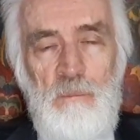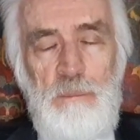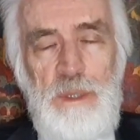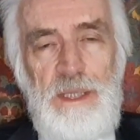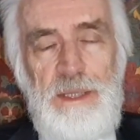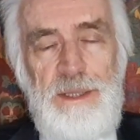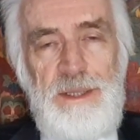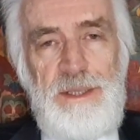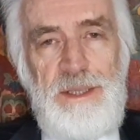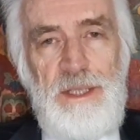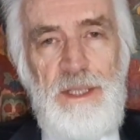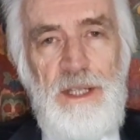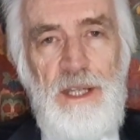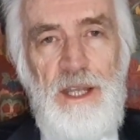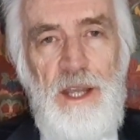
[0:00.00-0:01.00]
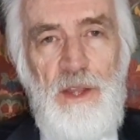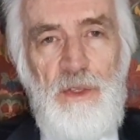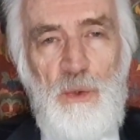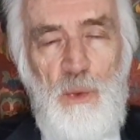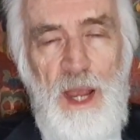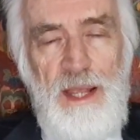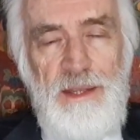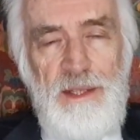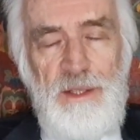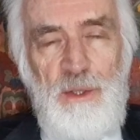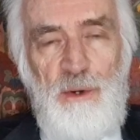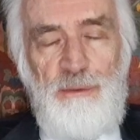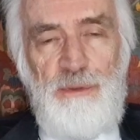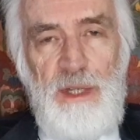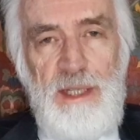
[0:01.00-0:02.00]
because the way that
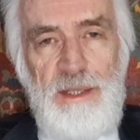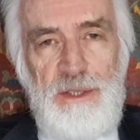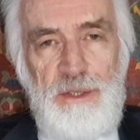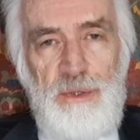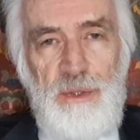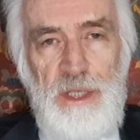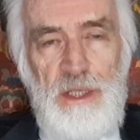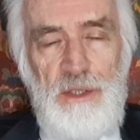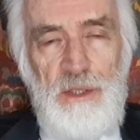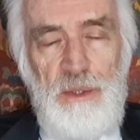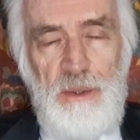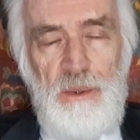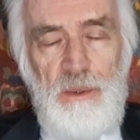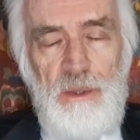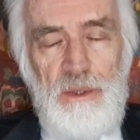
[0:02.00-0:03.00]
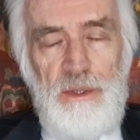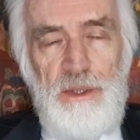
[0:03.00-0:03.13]
your friends treat you